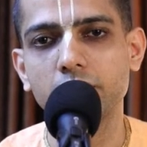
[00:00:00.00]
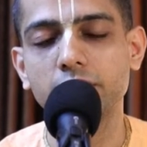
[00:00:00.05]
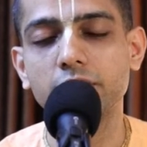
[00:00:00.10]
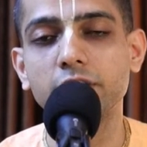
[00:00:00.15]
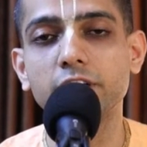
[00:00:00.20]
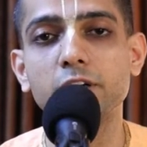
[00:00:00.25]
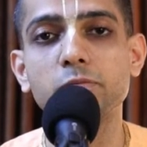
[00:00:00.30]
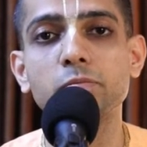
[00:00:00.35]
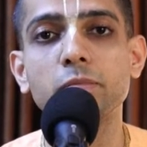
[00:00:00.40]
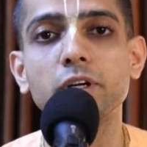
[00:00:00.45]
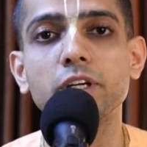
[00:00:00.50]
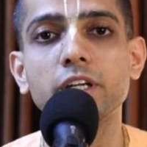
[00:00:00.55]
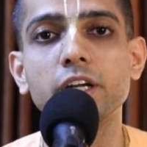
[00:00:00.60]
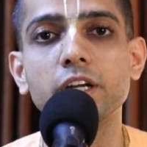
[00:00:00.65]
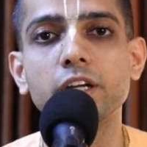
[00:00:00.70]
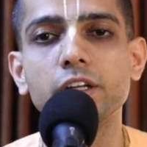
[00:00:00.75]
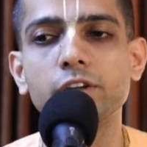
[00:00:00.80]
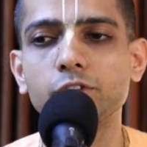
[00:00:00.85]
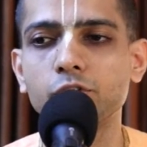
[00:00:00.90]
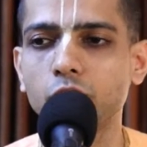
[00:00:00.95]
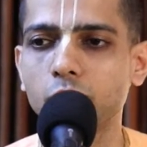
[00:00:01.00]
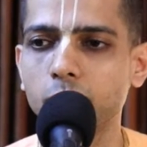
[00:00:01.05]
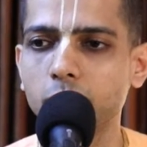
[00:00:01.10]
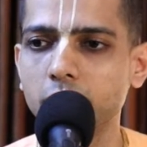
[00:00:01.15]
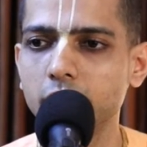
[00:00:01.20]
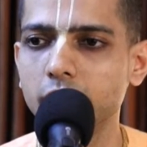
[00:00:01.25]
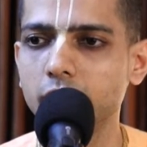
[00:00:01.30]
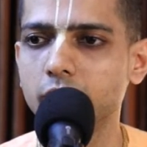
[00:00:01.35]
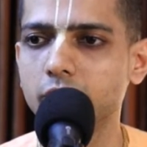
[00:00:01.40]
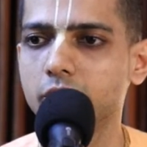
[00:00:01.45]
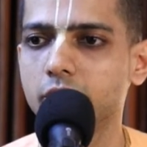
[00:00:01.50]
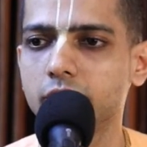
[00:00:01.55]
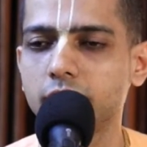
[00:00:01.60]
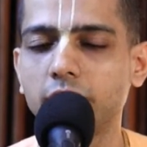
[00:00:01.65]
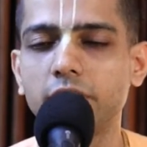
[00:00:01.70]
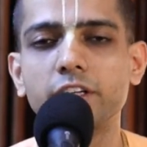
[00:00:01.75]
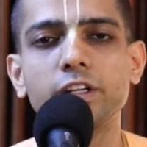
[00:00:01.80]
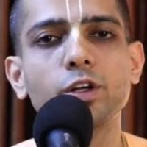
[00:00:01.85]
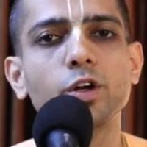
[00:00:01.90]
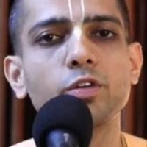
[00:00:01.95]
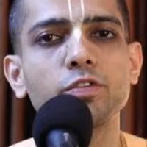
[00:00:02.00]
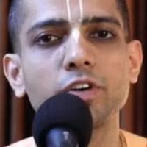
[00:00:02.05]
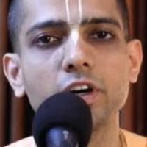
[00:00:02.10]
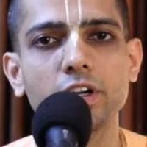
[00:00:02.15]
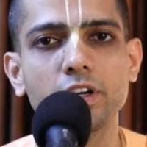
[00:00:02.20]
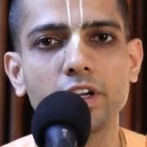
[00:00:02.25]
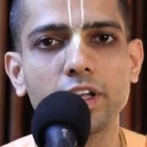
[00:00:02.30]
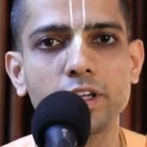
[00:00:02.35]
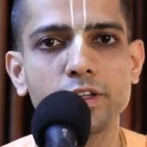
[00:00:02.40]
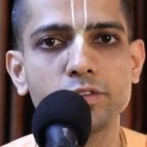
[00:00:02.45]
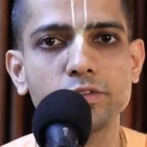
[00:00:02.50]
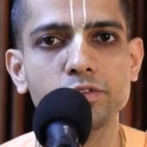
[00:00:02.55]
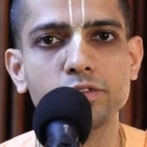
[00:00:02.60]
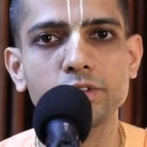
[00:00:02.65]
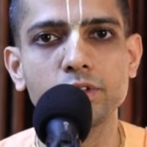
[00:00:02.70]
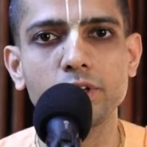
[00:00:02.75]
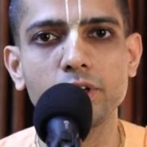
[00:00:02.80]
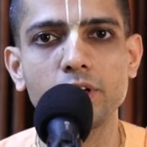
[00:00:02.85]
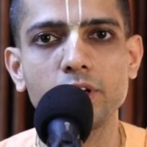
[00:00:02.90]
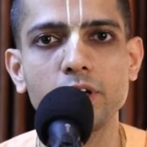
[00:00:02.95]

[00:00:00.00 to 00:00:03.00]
The temple deity should be center of our life.